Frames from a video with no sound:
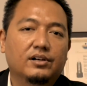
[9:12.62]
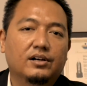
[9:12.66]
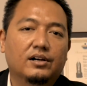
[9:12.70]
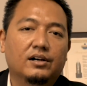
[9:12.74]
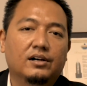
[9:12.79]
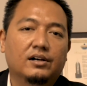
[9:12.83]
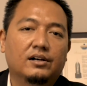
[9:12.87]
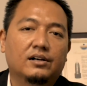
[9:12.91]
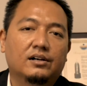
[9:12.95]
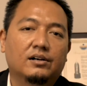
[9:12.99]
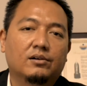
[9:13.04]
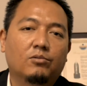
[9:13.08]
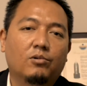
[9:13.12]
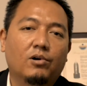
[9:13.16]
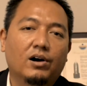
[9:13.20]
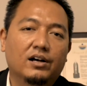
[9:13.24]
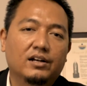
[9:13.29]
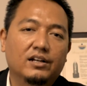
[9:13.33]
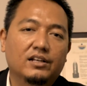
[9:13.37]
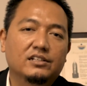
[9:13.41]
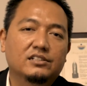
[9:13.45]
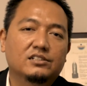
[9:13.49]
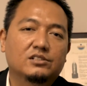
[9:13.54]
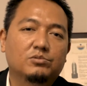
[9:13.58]

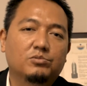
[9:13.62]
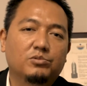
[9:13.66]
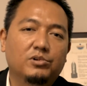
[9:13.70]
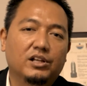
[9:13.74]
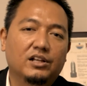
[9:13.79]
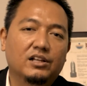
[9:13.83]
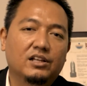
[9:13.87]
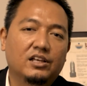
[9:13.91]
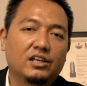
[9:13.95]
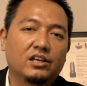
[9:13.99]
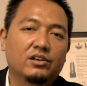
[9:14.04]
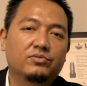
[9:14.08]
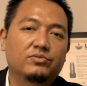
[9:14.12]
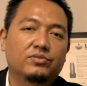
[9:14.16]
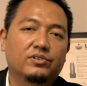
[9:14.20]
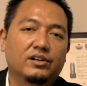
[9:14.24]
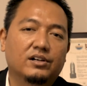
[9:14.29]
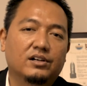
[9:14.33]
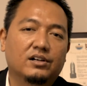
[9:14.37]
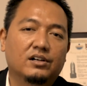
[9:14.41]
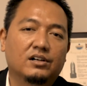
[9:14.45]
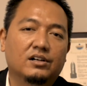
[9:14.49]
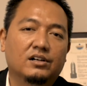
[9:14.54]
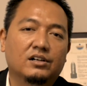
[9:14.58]
WARIS will give
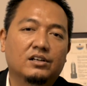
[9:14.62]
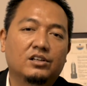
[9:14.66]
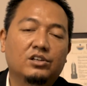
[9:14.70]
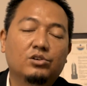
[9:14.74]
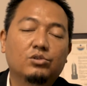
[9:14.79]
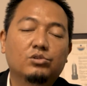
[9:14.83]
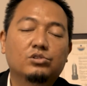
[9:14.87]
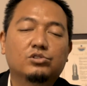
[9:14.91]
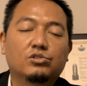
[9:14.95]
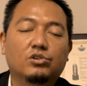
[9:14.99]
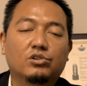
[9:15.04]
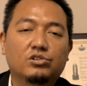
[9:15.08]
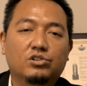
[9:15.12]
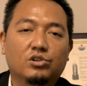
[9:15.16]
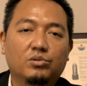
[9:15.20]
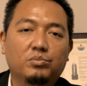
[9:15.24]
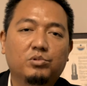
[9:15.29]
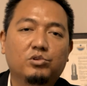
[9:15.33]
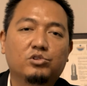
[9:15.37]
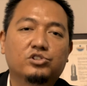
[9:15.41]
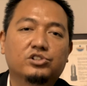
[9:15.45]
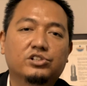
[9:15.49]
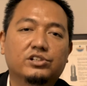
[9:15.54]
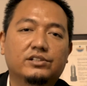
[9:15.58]
huge
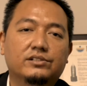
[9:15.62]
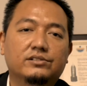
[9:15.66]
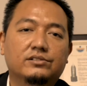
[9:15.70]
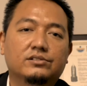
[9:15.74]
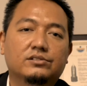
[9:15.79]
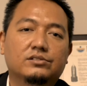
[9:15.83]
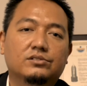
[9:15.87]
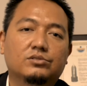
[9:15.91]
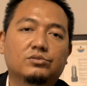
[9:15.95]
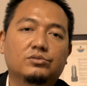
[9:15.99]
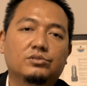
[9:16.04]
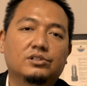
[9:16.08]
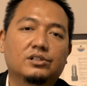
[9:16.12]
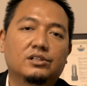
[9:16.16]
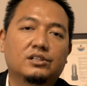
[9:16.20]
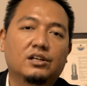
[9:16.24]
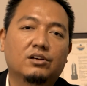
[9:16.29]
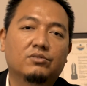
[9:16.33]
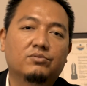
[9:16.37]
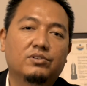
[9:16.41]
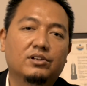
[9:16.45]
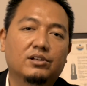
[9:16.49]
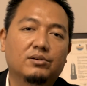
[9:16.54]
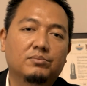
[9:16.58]
contributions to the
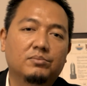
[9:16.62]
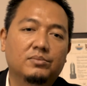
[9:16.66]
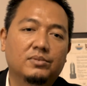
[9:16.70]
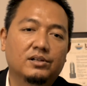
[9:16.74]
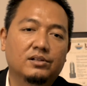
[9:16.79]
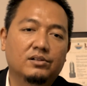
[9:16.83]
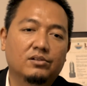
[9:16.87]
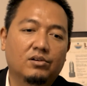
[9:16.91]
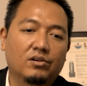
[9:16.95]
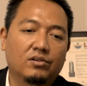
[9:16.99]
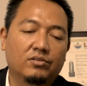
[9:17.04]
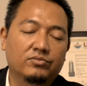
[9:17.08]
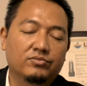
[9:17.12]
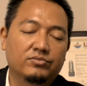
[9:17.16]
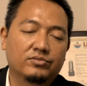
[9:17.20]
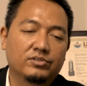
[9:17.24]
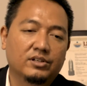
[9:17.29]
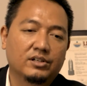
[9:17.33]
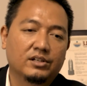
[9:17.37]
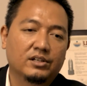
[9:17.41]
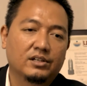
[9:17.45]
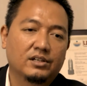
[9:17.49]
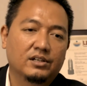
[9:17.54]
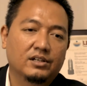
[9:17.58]
development of
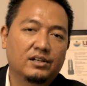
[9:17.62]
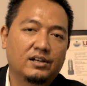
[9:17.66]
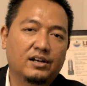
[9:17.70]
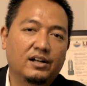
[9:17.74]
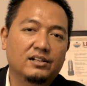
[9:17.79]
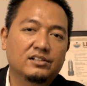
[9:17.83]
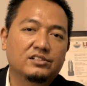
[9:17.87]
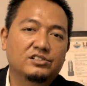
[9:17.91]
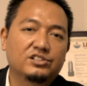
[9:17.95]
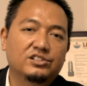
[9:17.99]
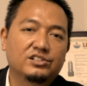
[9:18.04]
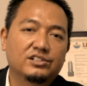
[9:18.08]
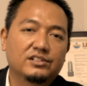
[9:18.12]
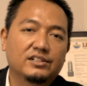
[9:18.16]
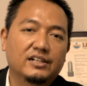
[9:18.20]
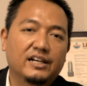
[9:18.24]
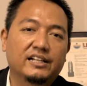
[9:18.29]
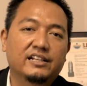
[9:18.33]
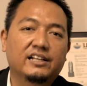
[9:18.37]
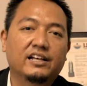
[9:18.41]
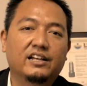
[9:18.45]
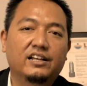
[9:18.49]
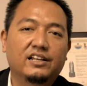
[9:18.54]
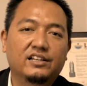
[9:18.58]
culture
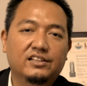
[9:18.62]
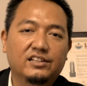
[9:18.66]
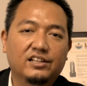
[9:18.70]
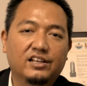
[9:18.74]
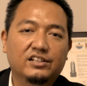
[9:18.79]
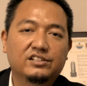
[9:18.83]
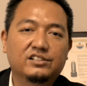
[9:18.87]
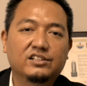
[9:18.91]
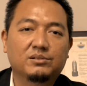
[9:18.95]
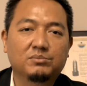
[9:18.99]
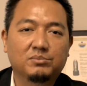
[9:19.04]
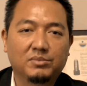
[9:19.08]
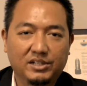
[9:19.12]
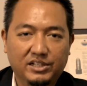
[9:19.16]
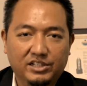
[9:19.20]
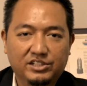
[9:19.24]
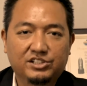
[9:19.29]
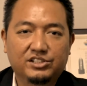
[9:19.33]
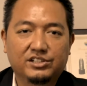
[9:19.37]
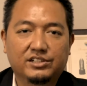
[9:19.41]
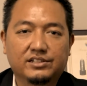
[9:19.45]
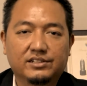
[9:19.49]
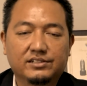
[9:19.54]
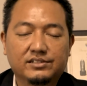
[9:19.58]
and heritage in
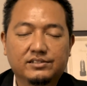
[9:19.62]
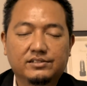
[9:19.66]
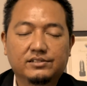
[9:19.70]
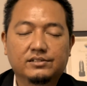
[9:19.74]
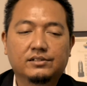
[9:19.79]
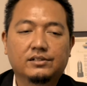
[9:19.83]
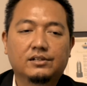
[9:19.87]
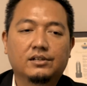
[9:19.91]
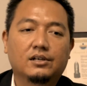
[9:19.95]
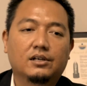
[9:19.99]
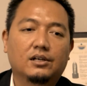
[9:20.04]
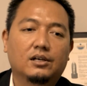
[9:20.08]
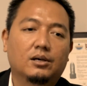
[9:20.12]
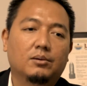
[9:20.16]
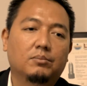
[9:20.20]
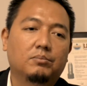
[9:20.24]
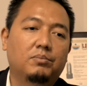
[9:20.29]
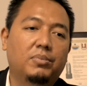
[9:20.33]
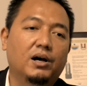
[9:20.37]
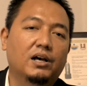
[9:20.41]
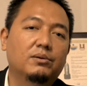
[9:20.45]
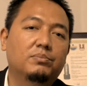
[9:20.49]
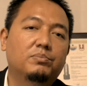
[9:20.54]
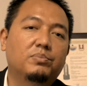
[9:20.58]
Malaysia.
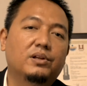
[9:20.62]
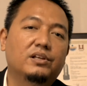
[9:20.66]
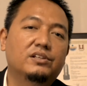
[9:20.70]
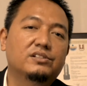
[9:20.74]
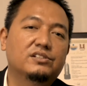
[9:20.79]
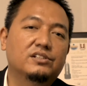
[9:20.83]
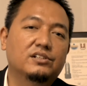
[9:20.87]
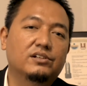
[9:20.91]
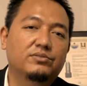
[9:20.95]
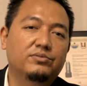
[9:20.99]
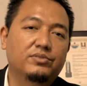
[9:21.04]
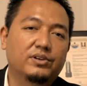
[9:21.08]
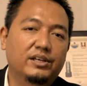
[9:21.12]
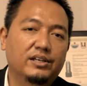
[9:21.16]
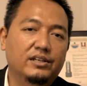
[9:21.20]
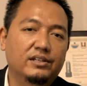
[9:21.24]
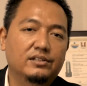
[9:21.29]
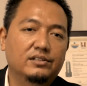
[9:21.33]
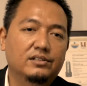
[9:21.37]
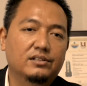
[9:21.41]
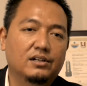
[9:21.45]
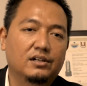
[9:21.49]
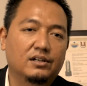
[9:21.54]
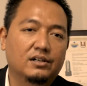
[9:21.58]
By preserving
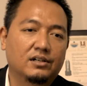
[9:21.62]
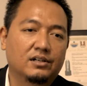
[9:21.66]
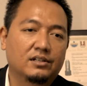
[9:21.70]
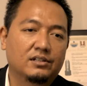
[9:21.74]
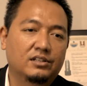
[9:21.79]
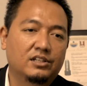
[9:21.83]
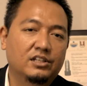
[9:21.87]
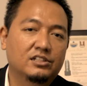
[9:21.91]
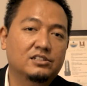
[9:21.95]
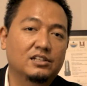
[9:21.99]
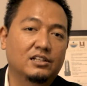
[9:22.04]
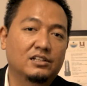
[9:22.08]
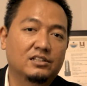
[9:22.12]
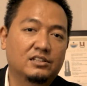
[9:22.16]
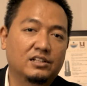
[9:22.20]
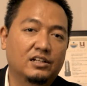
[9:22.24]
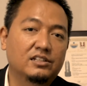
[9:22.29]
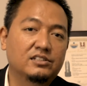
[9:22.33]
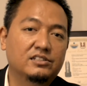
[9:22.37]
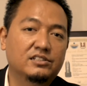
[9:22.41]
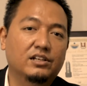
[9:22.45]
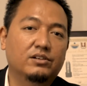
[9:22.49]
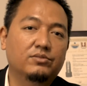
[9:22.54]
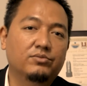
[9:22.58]
these
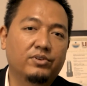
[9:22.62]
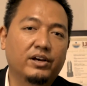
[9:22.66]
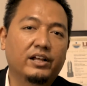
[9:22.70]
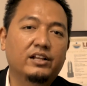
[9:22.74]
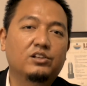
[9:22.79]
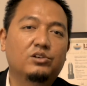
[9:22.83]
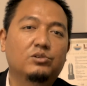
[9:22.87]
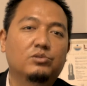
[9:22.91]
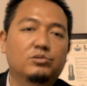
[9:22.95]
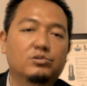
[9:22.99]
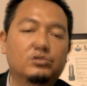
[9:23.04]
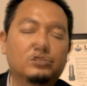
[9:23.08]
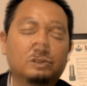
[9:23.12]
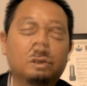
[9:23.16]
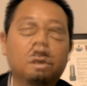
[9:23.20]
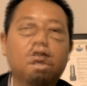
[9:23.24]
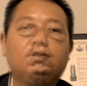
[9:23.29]
intrinsic values,